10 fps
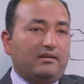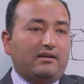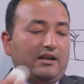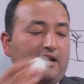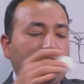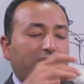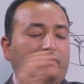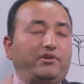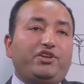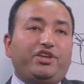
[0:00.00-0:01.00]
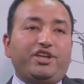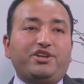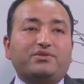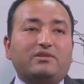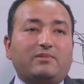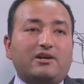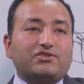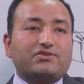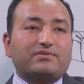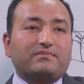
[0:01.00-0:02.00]
Now into the
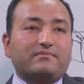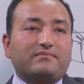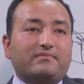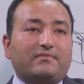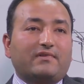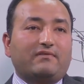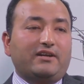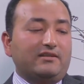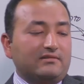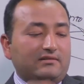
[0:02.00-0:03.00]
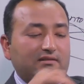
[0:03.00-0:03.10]
box, right?